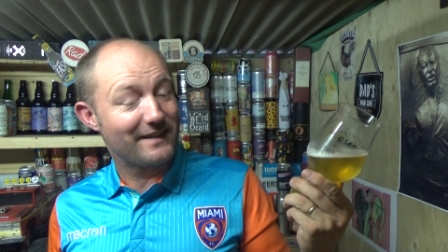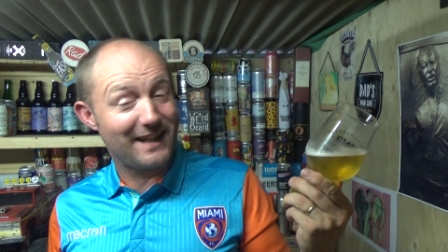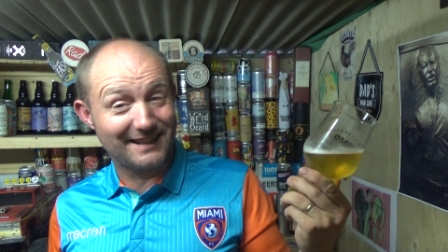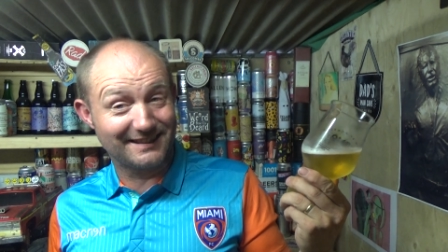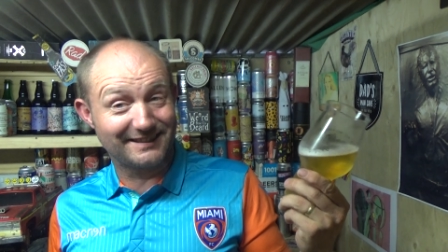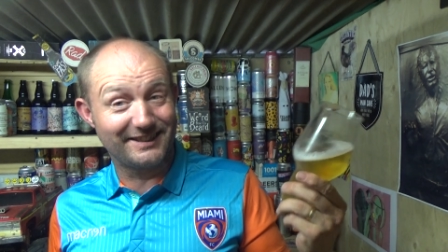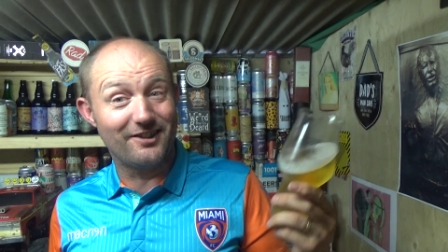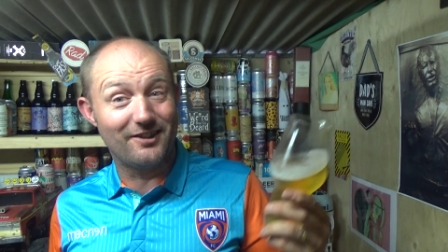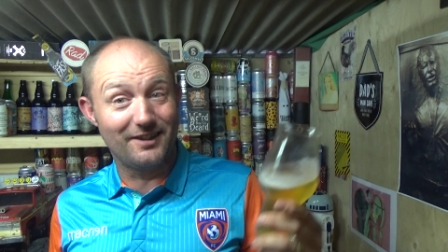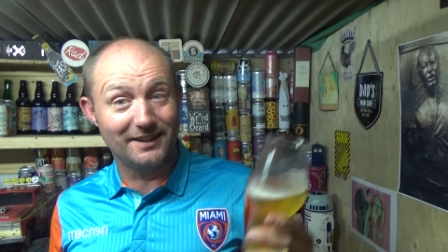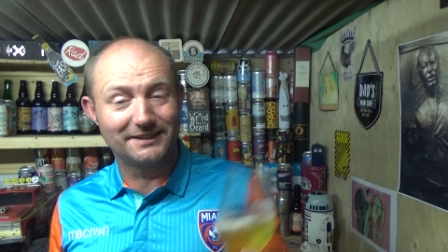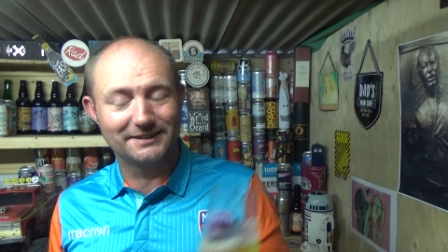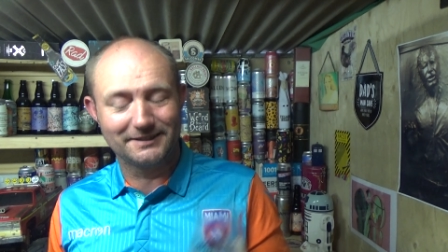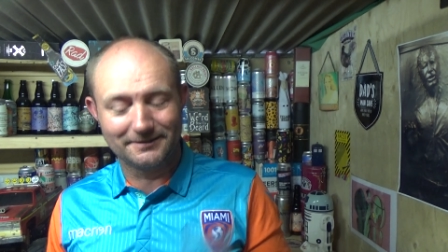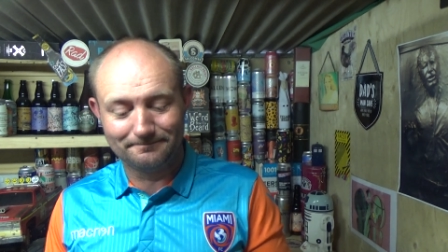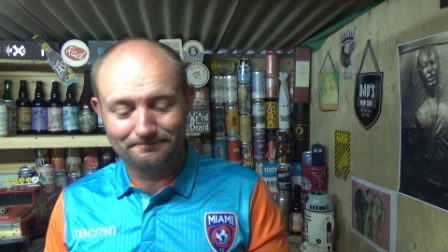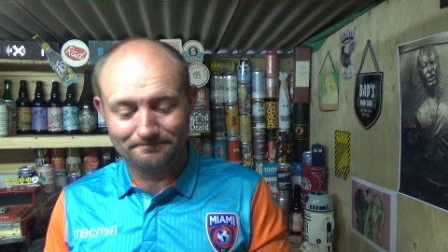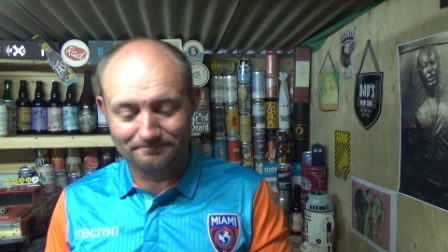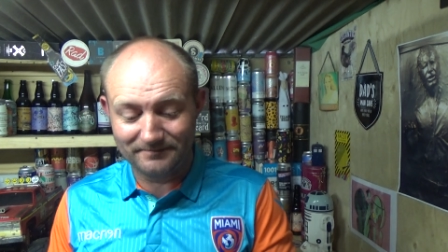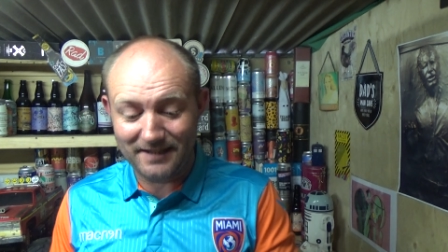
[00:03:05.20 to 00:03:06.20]
that's nice
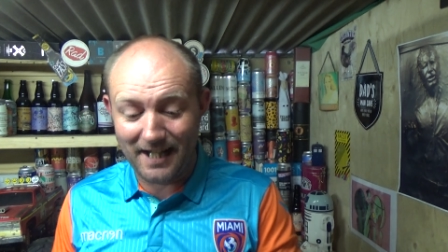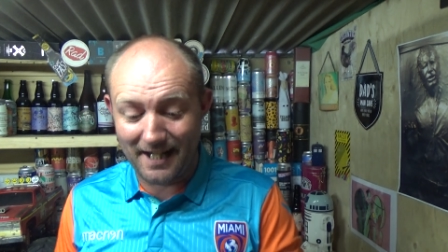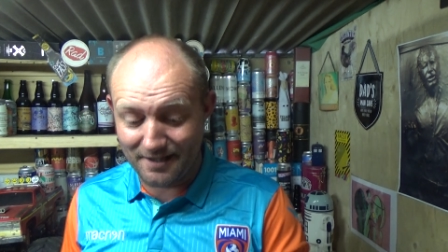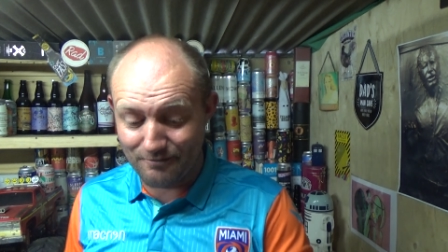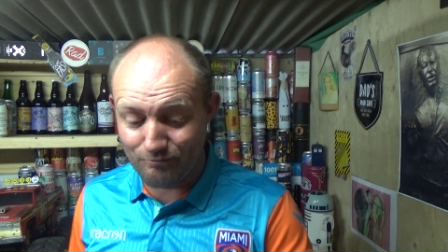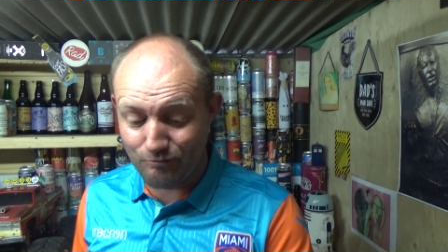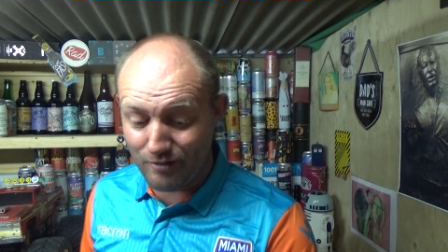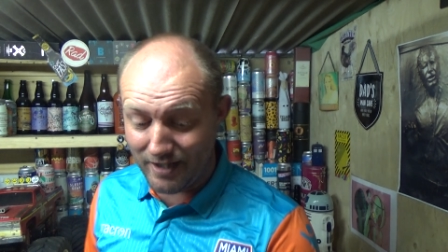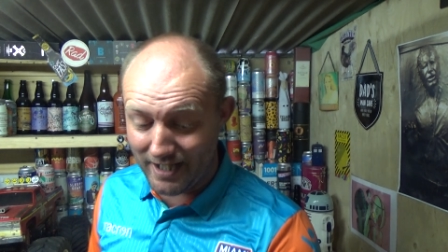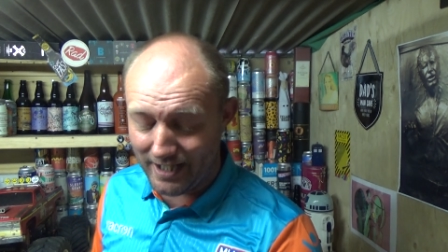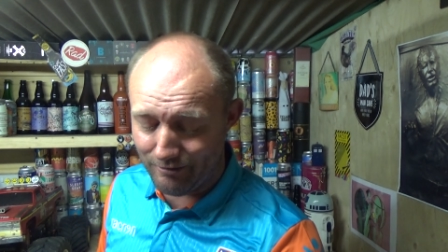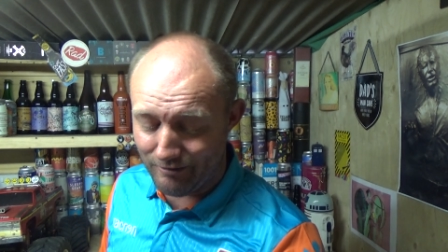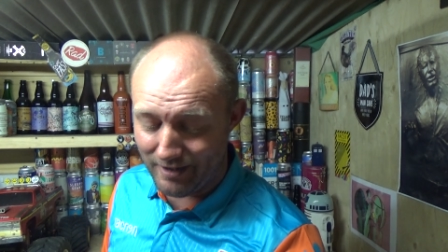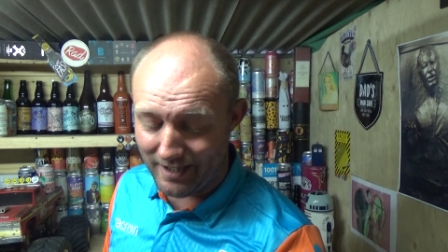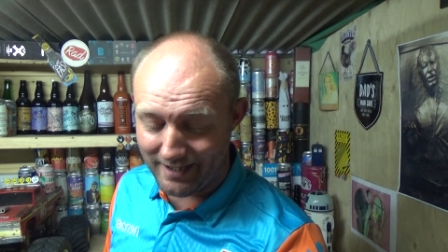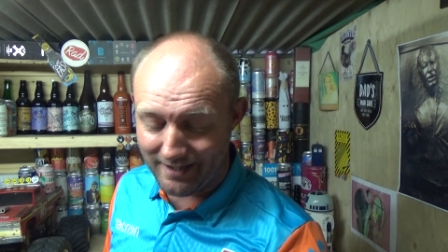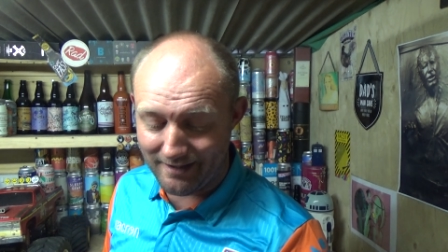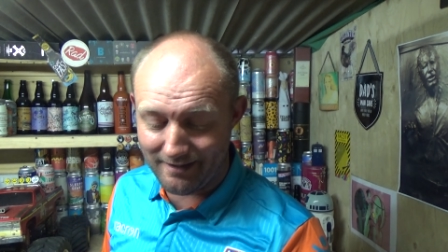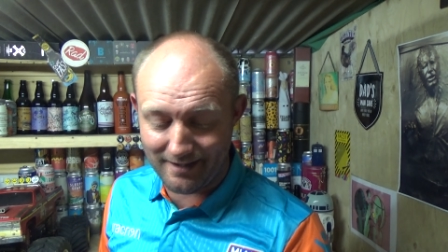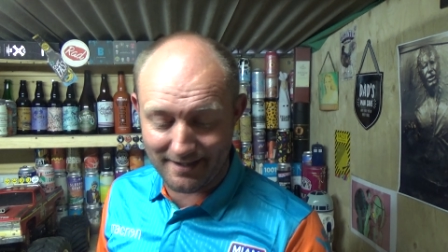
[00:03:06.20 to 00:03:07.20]
that is really
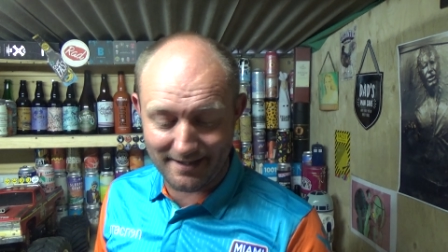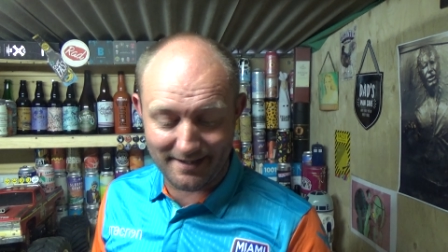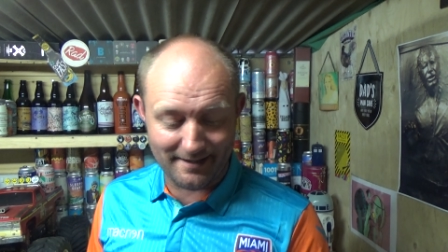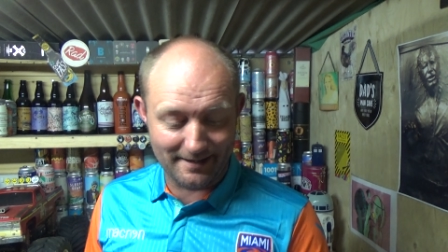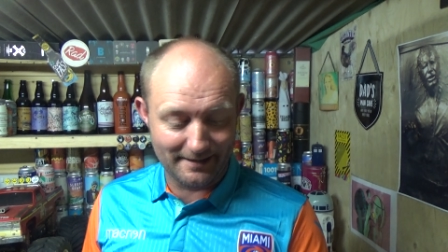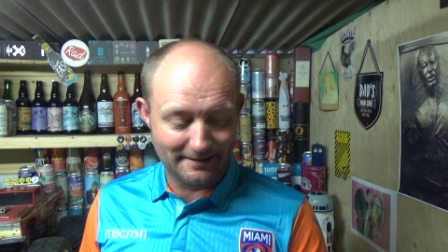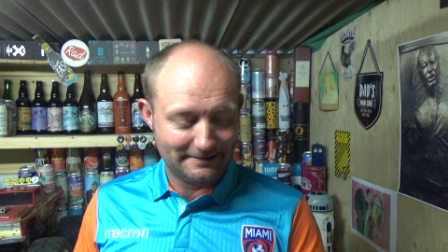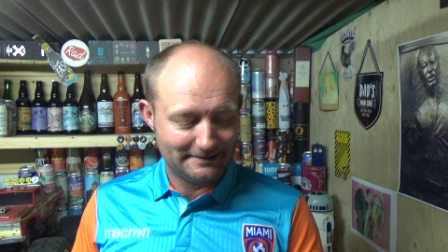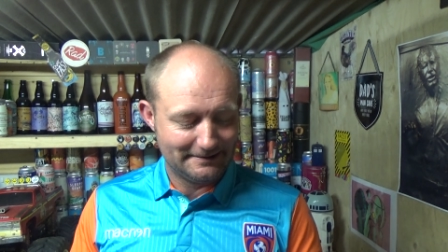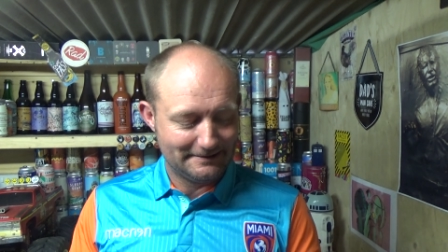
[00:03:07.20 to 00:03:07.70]
really nice